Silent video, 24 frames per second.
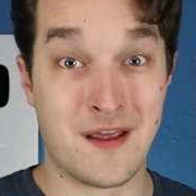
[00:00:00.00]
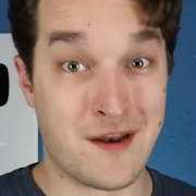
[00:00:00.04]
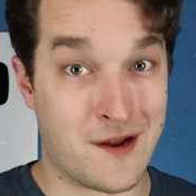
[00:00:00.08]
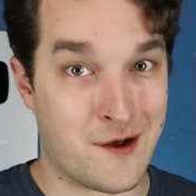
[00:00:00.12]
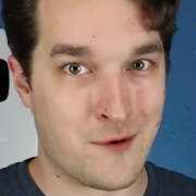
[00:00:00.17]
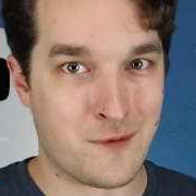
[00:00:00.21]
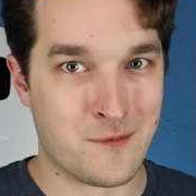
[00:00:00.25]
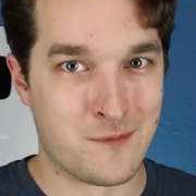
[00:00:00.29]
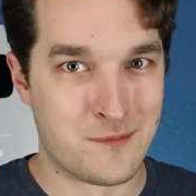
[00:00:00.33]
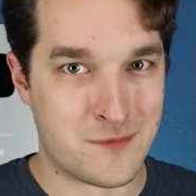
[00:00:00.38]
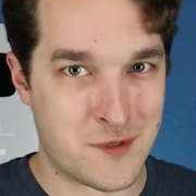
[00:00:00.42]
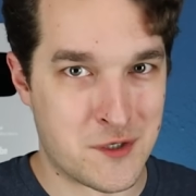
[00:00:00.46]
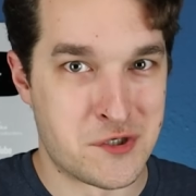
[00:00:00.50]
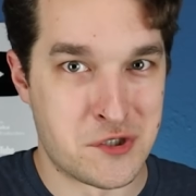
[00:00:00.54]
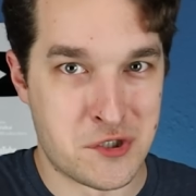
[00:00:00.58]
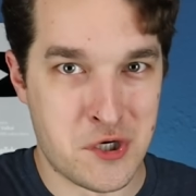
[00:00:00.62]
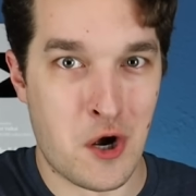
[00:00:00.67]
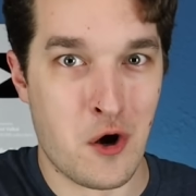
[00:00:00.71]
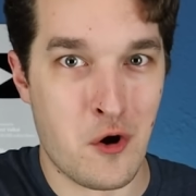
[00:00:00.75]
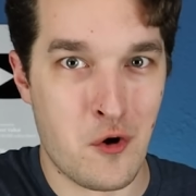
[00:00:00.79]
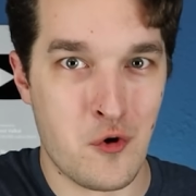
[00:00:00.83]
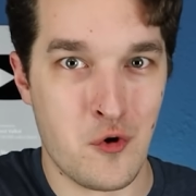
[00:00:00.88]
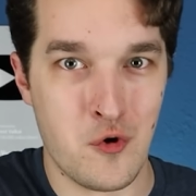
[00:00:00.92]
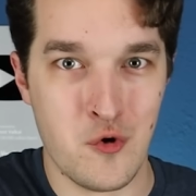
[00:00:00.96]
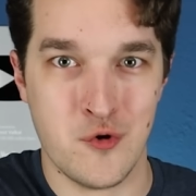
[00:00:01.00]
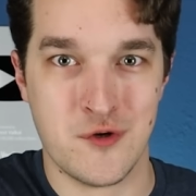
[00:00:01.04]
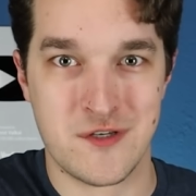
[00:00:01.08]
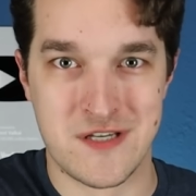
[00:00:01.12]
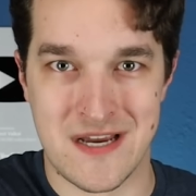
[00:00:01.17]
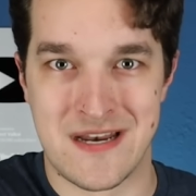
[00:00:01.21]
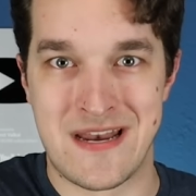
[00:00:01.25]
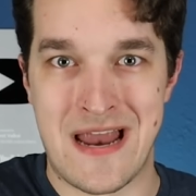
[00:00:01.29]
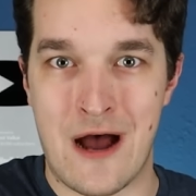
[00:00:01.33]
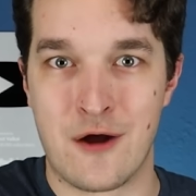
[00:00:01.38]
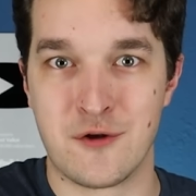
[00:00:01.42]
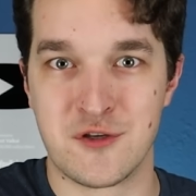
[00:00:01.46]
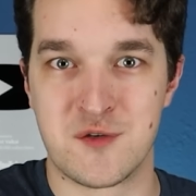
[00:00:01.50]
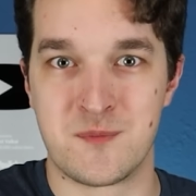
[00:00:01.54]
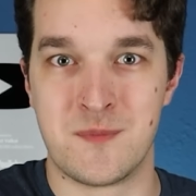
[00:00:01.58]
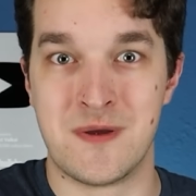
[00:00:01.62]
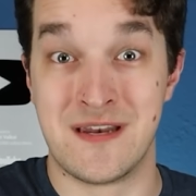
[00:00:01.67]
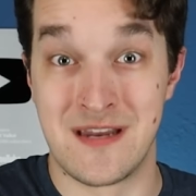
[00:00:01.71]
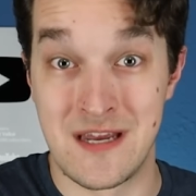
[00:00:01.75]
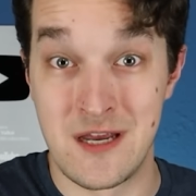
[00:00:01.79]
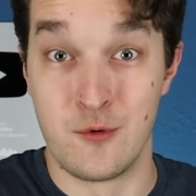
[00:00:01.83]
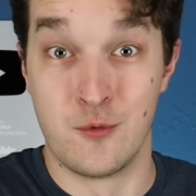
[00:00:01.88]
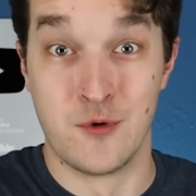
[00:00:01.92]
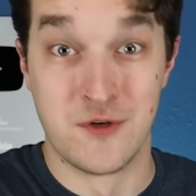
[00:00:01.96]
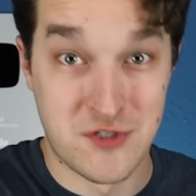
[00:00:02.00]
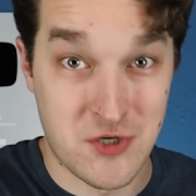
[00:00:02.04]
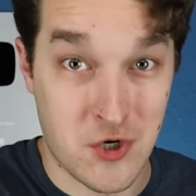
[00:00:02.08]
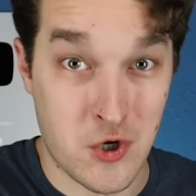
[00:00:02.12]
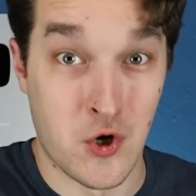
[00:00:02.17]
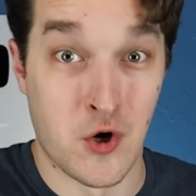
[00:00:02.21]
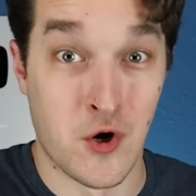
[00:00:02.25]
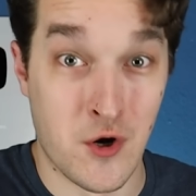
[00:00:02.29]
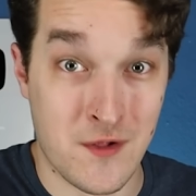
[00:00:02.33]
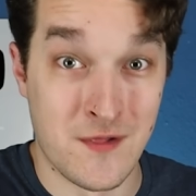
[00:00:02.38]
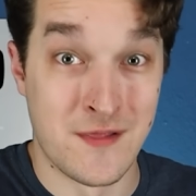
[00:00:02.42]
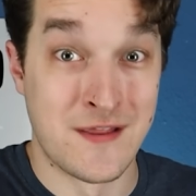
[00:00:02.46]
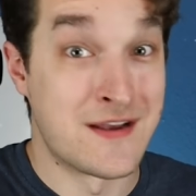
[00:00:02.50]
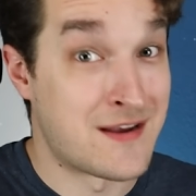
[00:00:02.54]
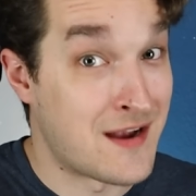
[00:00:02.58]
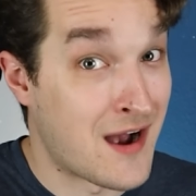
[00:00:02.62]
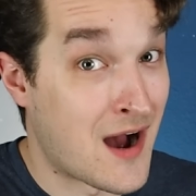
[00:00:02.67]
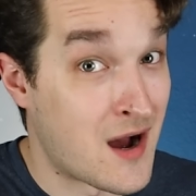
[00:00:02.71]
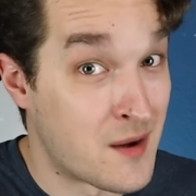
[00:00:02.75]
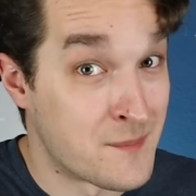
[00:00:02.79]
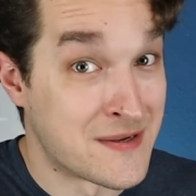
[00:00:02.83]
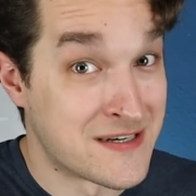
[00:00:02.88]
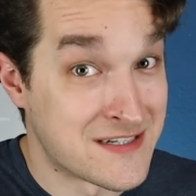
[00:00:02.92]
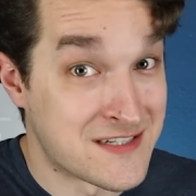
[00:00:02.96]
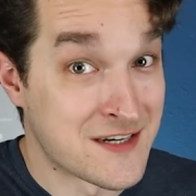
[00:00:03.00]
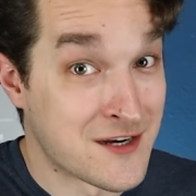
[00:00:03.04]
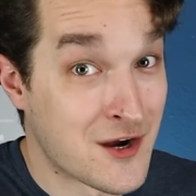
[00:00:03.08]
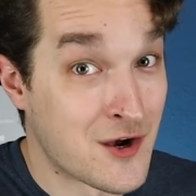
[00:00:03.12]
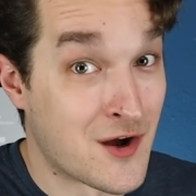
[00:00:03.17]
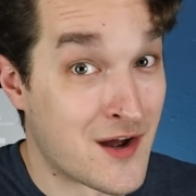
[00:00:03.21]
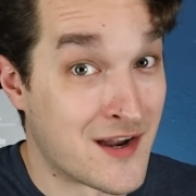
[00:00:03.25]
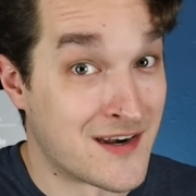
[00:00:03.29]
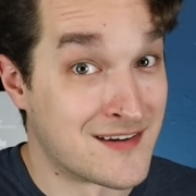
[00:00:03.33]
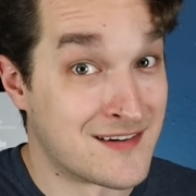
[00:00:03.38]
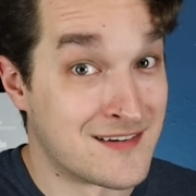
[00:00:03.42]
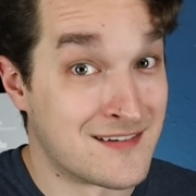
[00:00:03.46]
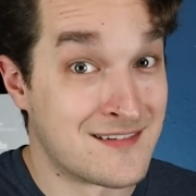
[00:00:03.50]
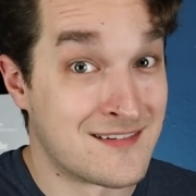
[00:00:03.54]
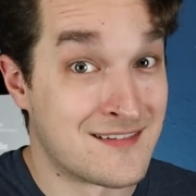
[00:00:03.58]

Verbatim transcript: You know, the show whose announcement he was currently commenting on.